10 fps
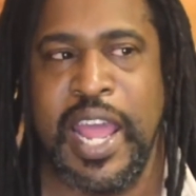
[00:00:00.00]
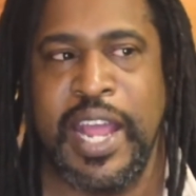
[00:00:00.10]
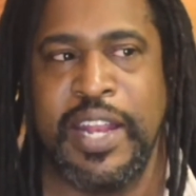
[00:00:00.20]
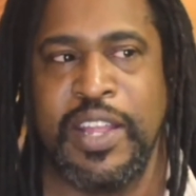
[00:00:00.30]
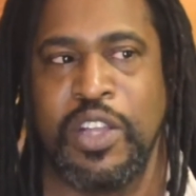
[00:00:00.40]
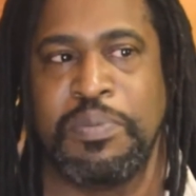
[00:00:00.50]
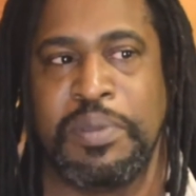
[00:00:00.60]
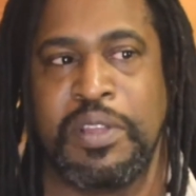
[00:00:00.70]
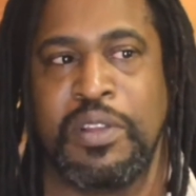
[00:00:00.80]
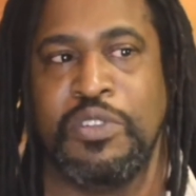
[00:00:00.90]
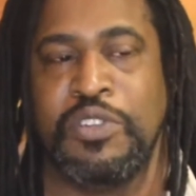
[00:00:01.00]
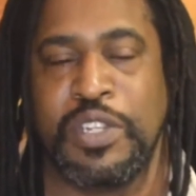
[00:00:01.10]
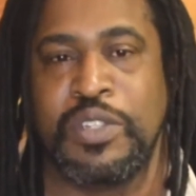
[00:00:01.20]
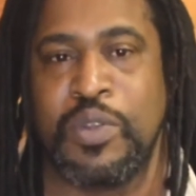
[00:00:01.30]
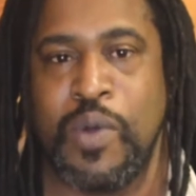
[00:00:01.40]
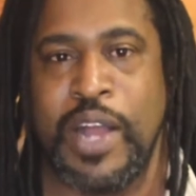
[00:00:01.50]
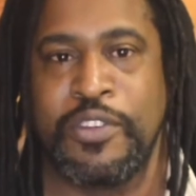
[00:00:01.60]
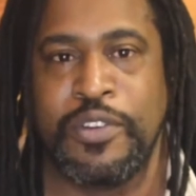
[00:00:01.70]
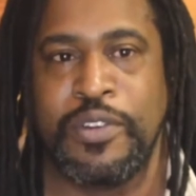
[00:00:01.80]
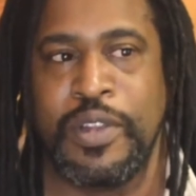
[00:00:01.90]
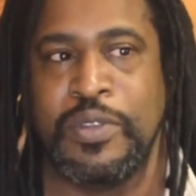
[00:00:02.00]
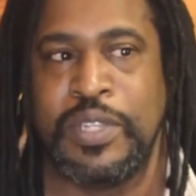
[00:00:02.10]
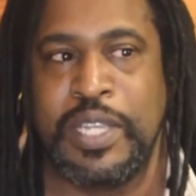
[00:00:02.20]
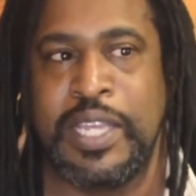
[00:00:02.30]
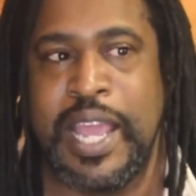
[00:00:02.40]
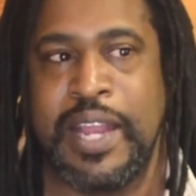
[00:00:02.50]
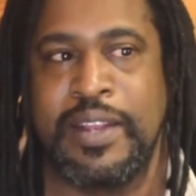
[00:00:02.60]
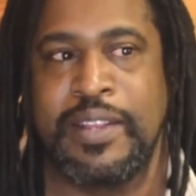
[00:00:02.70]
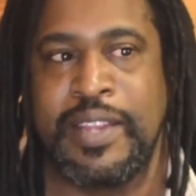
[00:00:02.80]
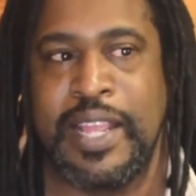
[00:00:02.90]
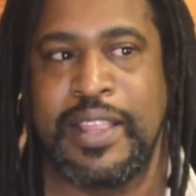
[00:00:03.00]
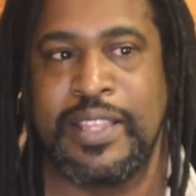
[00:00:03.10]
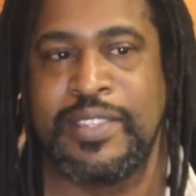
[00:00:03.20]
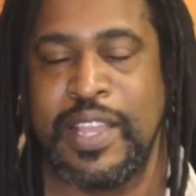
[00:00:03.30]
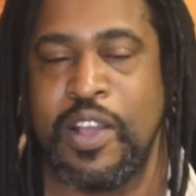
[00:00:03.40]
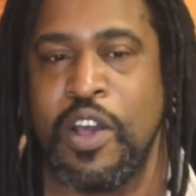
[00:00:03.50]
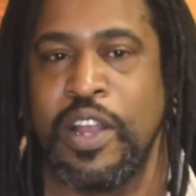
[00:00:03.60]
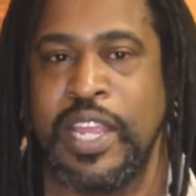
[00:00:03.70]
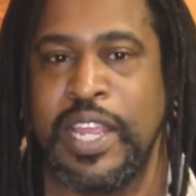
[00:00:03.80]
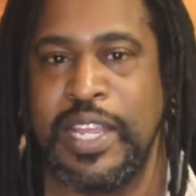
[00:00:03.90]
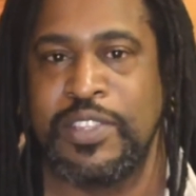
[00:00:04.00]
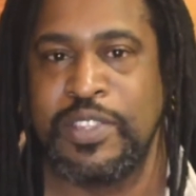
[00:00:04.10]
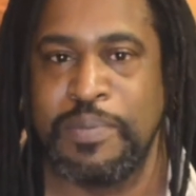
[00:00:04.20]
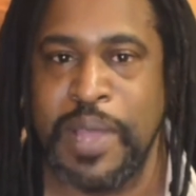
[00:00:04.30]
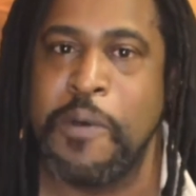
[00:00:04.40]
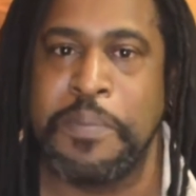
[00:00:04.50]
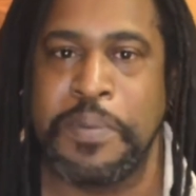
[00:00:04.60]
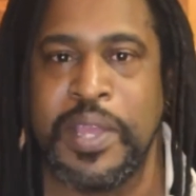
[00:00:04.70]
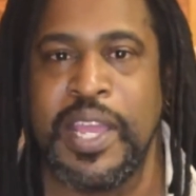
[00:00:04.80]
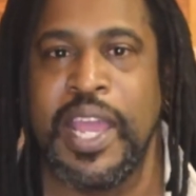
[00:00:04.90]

And the ultimate conclusion is the Watcher knows he can't take this thing on. He needs some help.